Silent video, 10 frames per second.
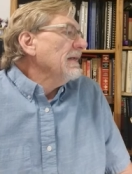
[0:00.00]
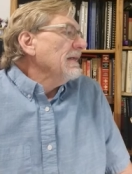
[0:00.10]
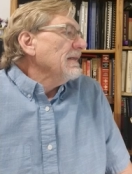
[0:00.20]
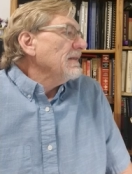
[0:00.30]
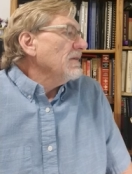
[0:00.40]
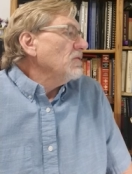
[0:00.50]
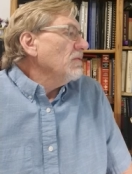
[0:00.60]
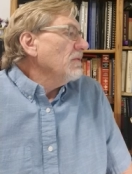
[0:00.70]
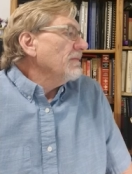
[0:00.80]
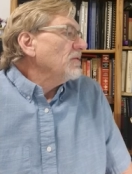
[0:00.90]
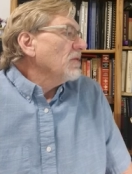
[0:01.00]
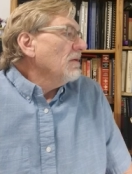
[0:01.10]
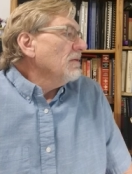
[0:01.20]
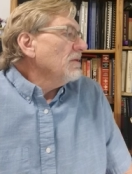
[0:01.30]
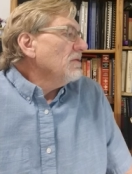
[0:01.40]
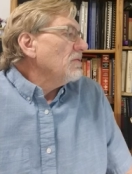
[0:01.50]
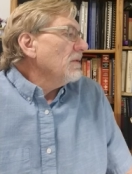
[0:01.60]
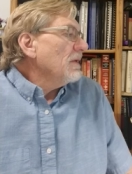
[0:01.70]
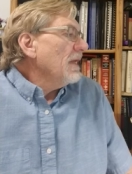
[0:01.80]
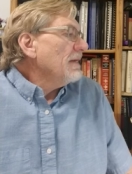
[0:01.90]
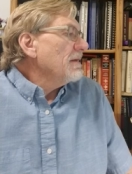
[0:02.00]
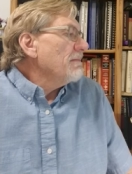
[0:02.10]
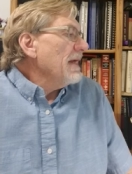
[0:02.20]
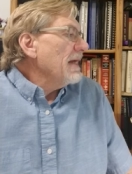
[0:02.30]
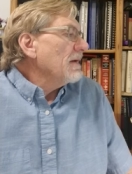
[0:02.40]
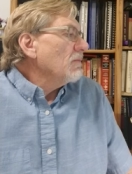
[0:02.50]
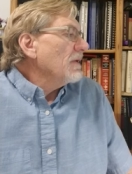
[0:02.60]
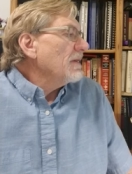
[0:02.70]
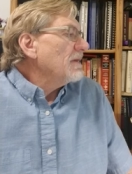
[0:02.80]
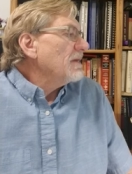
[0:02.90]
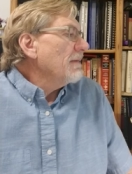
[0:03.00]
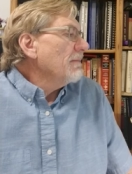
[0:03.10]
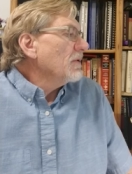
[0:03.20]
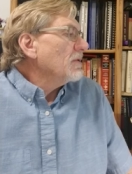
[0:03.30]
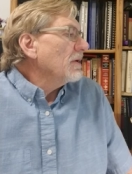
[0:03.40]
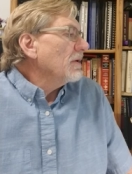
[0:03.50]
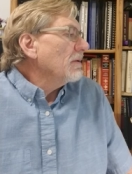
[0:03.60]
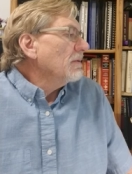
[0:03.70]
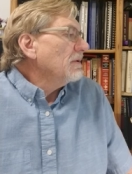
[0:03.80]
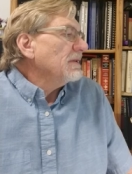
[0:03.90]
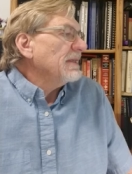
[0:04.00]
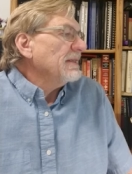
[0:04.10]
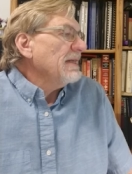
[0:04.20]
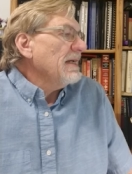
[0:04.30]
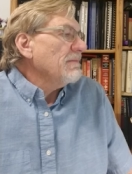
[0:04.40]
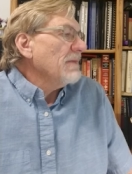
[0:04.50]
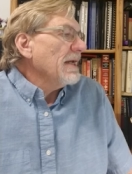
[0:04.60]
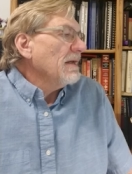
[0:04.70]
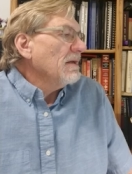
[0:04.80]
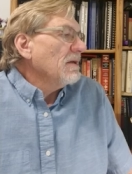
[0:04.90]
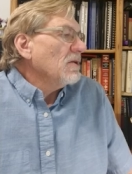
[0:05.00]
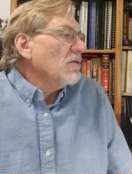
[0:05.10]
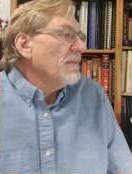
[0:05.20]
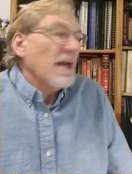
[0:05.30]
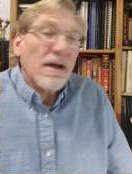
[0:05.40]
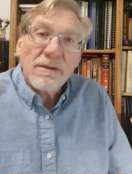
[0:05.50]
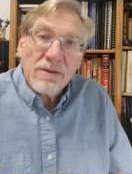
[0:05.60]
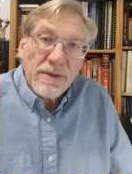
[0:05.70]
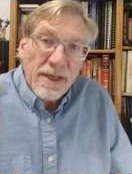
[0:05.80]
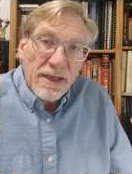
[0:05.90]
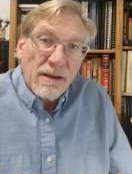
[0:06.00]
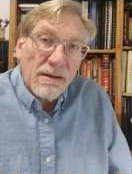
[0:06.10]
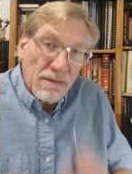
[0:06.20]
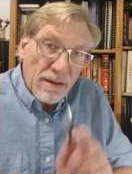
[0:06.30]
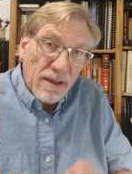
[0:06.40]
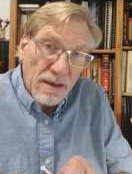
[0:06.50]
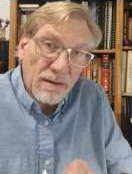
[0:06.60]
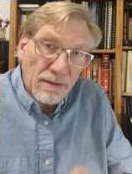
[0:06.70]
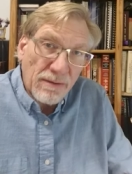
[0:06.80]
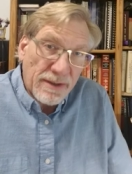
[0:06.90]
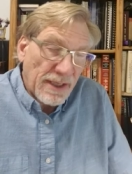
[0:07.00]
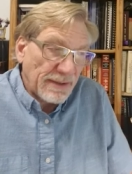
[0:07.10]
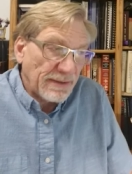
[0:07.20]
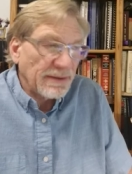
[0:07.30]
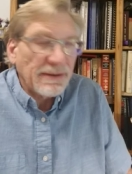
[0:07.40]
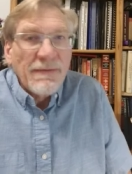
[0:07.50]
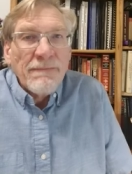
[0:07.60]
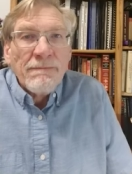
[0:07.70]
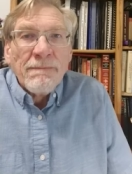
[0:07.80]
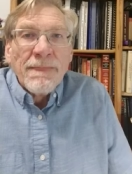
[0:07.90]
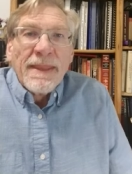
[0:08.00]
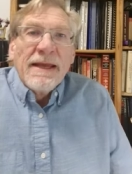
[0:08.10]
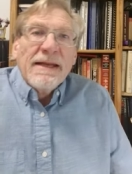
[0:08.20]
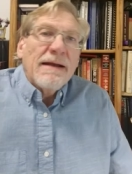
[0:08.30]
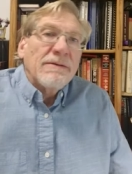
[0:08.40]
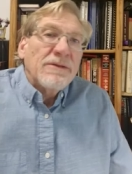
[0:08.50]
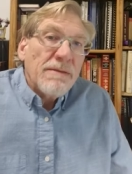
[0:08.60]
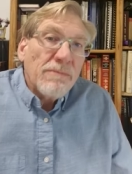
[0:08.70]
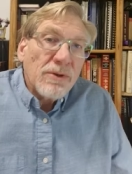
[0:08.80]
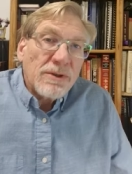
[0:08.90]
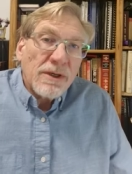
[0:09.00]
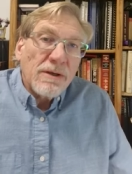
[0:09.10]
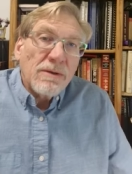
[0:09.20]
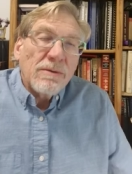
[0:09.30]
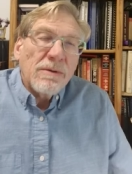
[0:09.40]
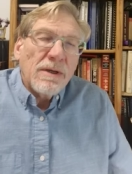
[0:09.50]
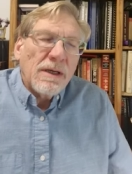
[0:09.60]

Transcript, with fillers: Since you have chosen to elect a man with timber toe to succeed me, you may all go to hell, and I'll go to Texas. Now, timber toe.